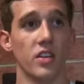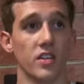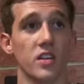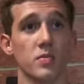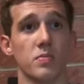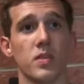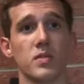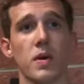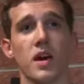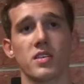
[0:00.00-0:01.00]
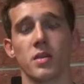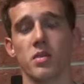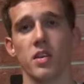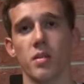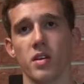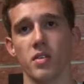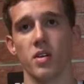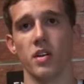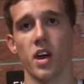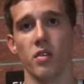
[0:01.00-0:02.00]
this, this past summer they've been
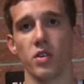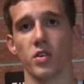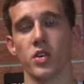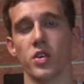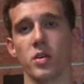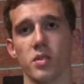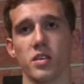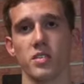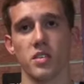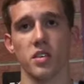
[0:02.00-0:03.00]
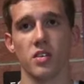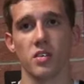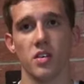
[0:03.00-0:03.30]
really heavily recruiting me. So